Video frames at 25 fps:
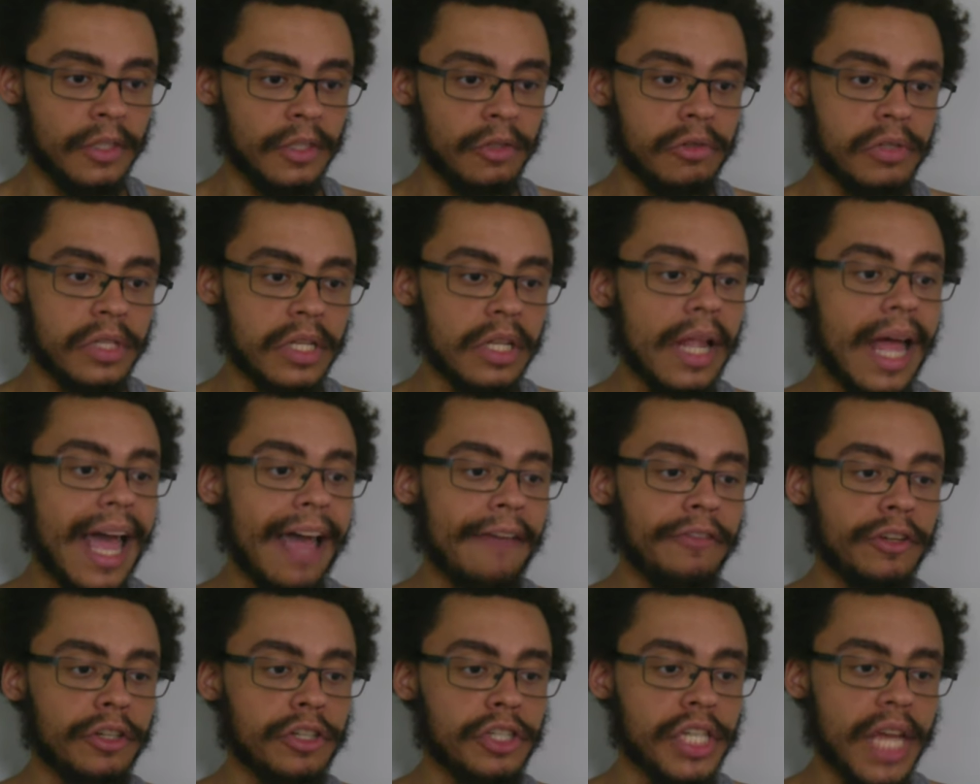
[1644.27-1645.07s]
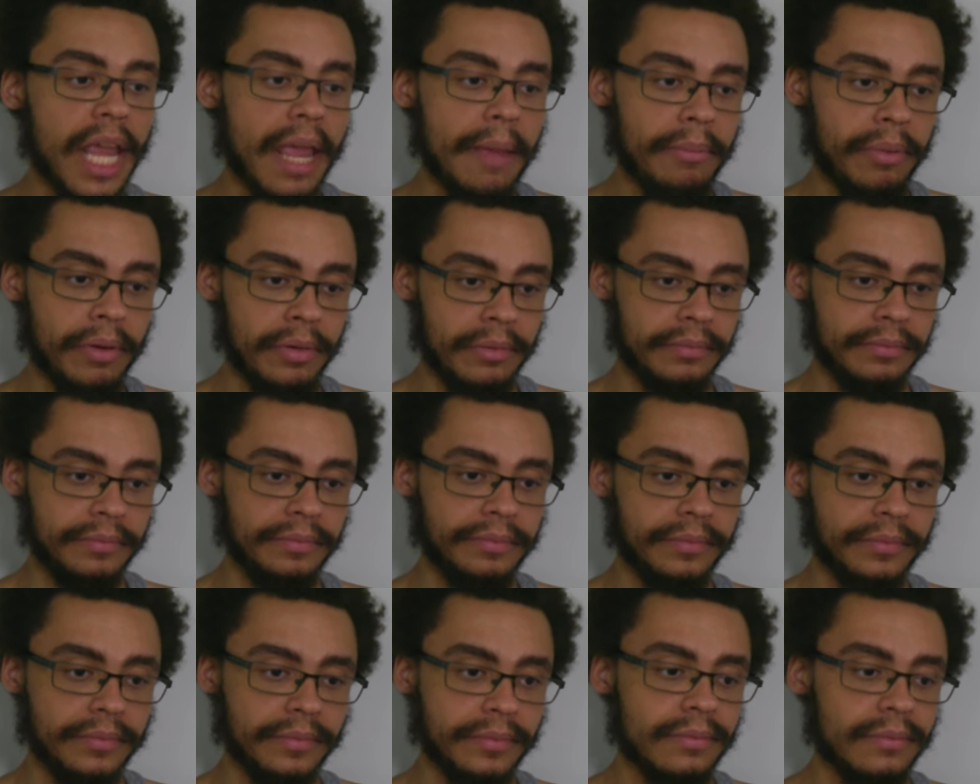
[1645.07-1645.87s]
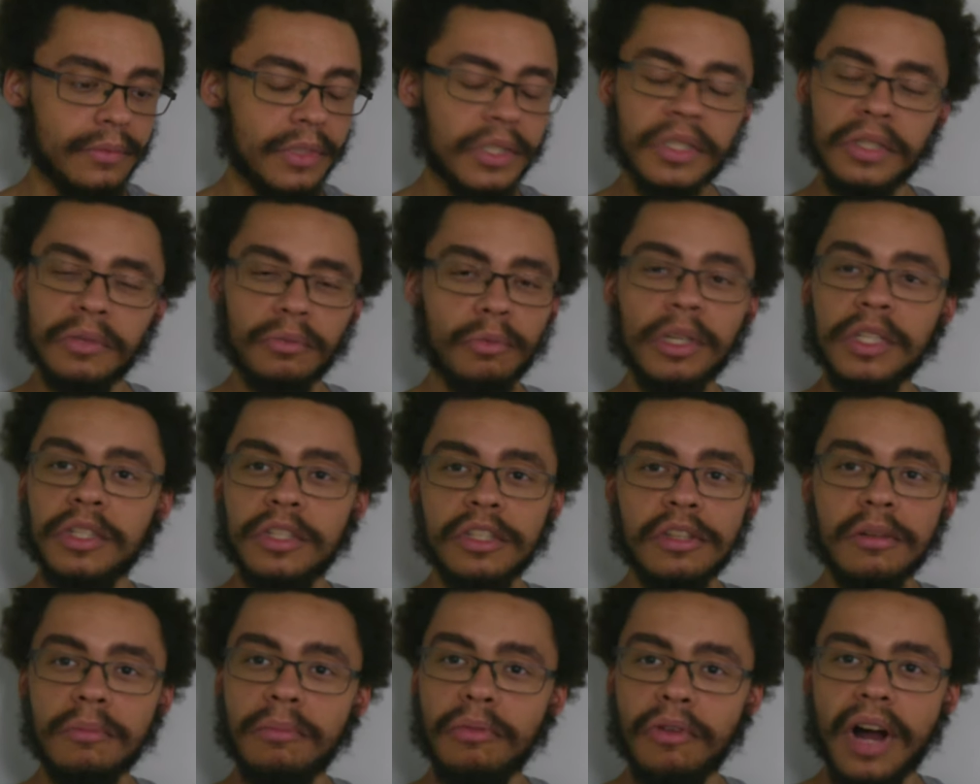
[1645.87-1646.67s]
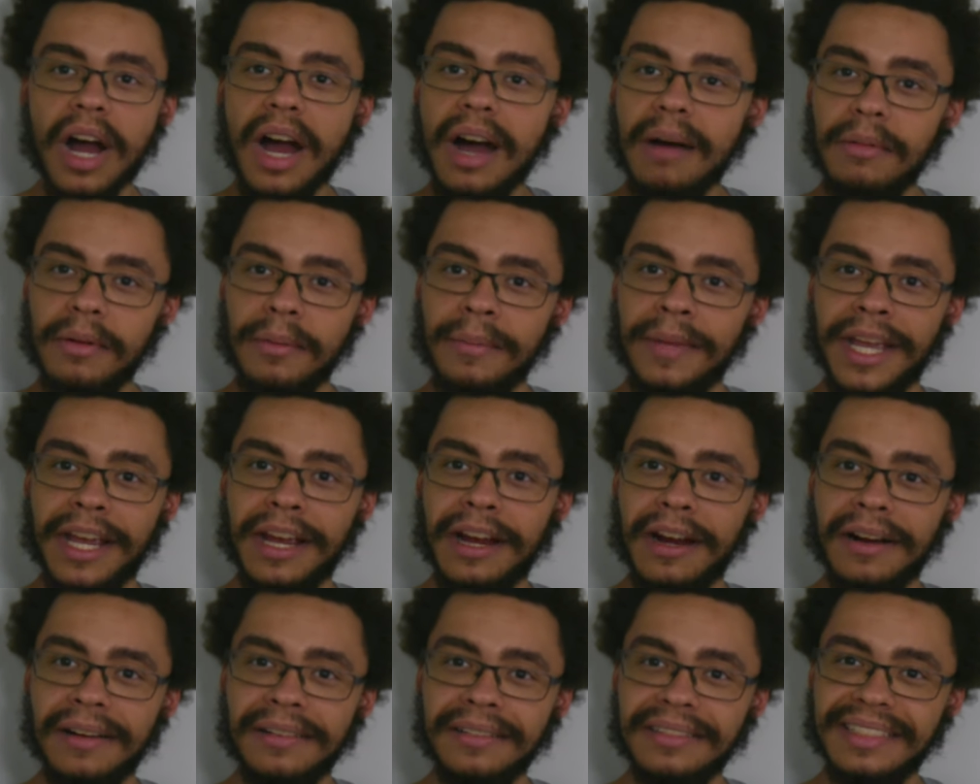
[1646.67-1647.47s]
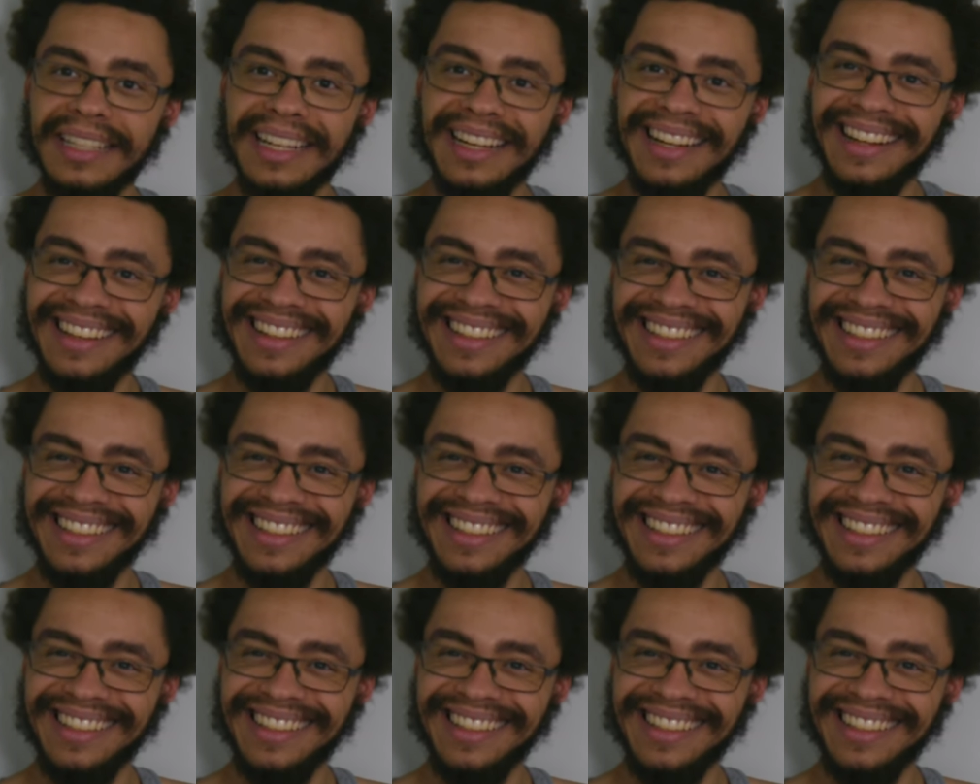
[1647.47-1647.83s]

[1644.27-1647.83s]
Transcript: You still have your shape. What's the problem here?